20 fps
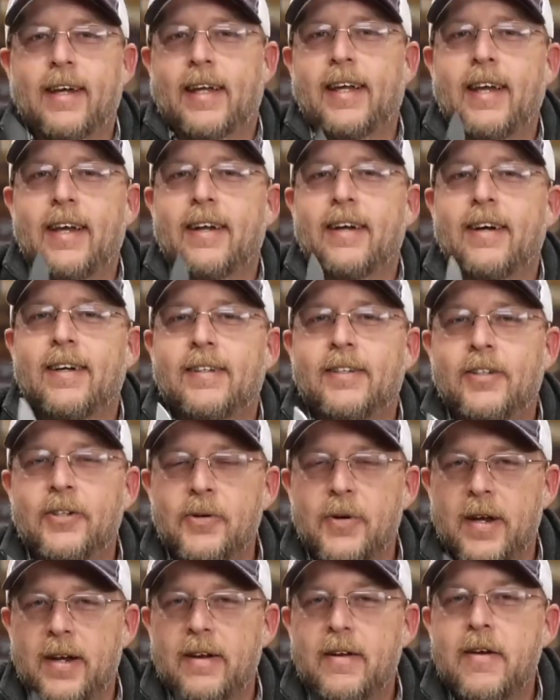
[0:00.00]
Cannot
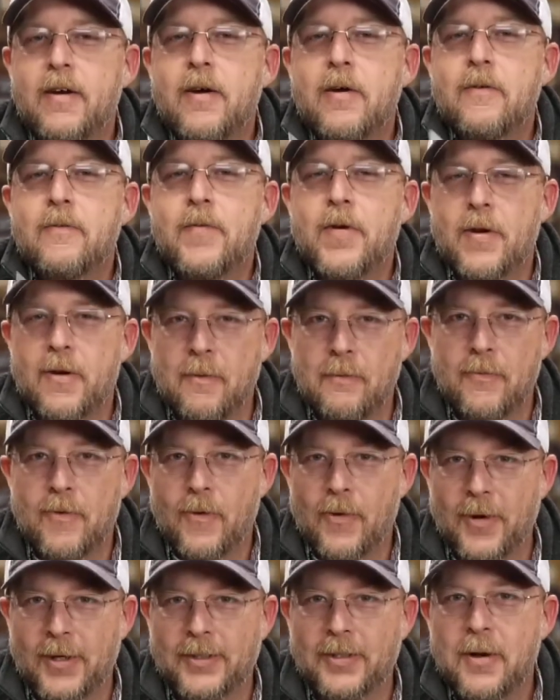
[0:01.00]
do it. Ferrum
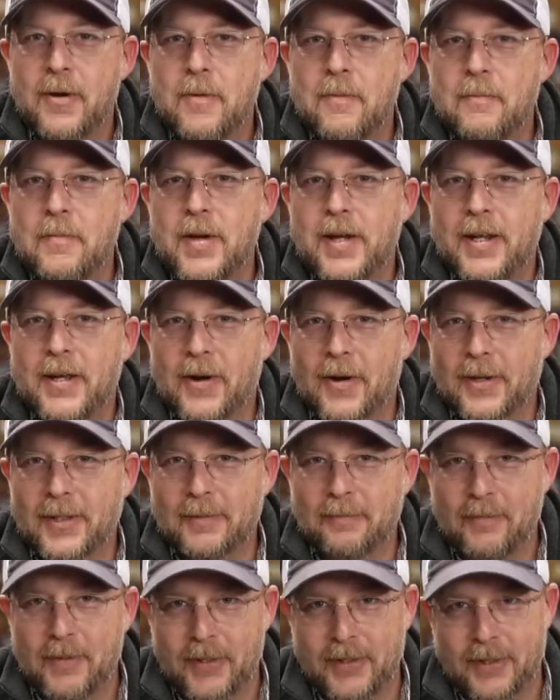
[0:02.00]
Forge, Mini
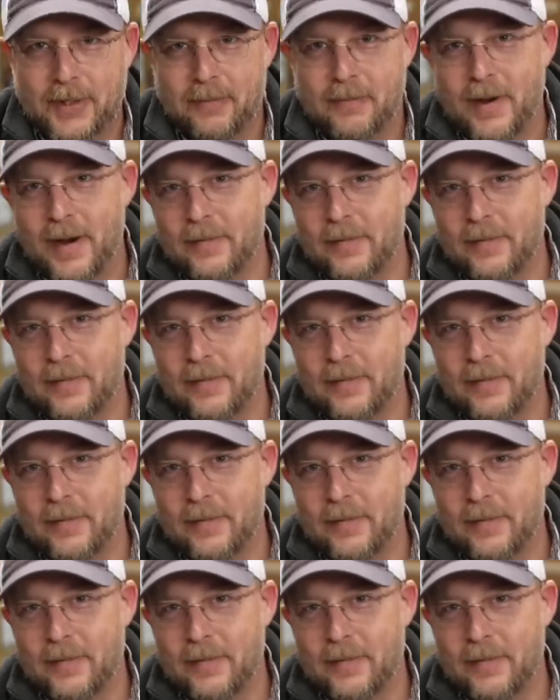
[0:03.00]
Archbishop.